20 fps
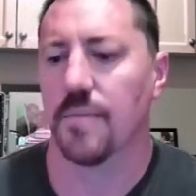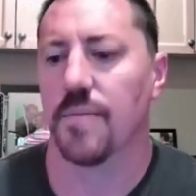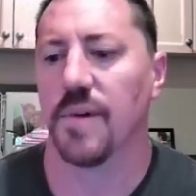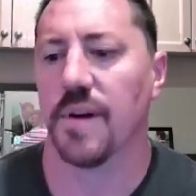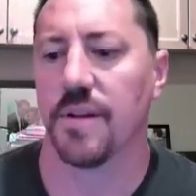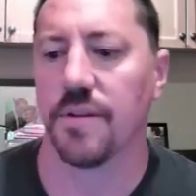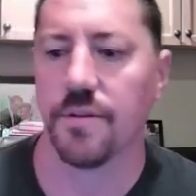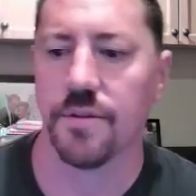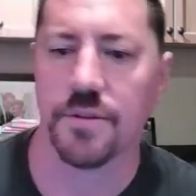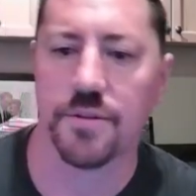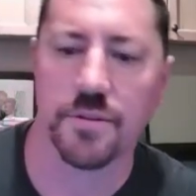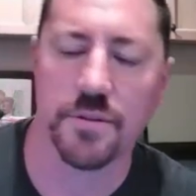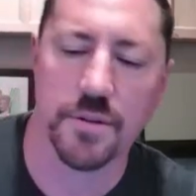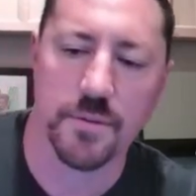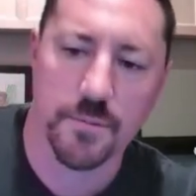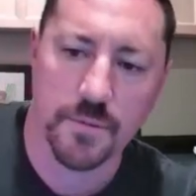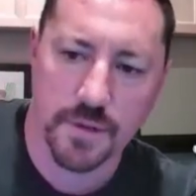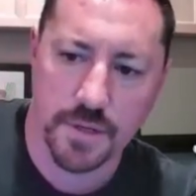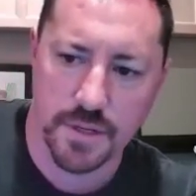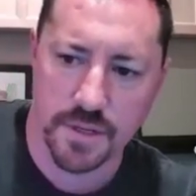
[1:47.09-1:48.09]
but usually
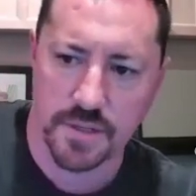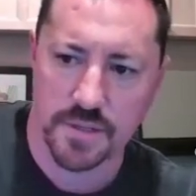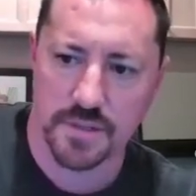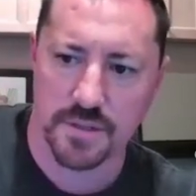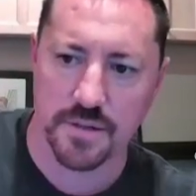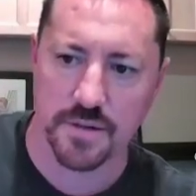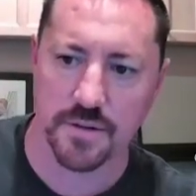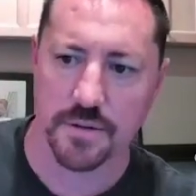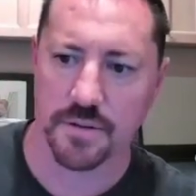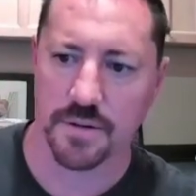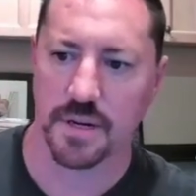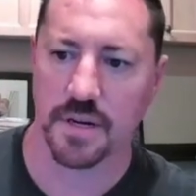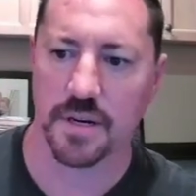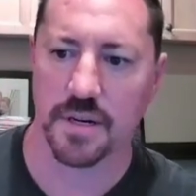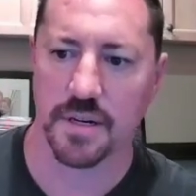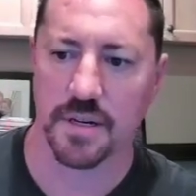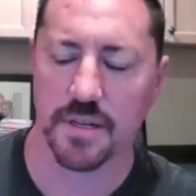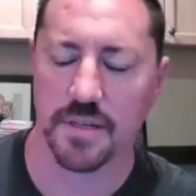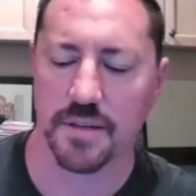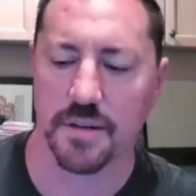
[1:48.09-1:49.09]
rookies, they're not
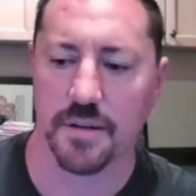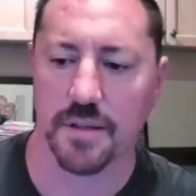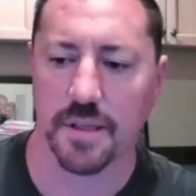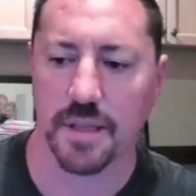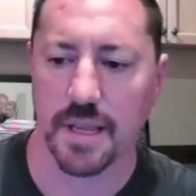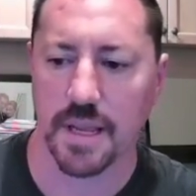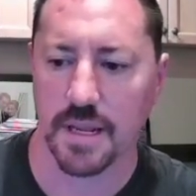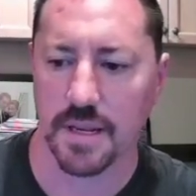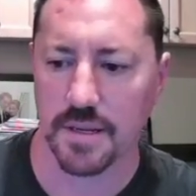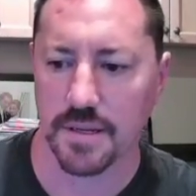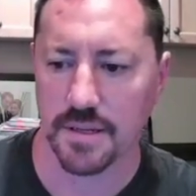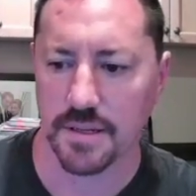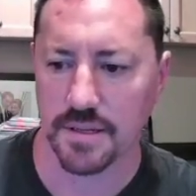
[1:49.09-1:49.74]
going to necessarily land in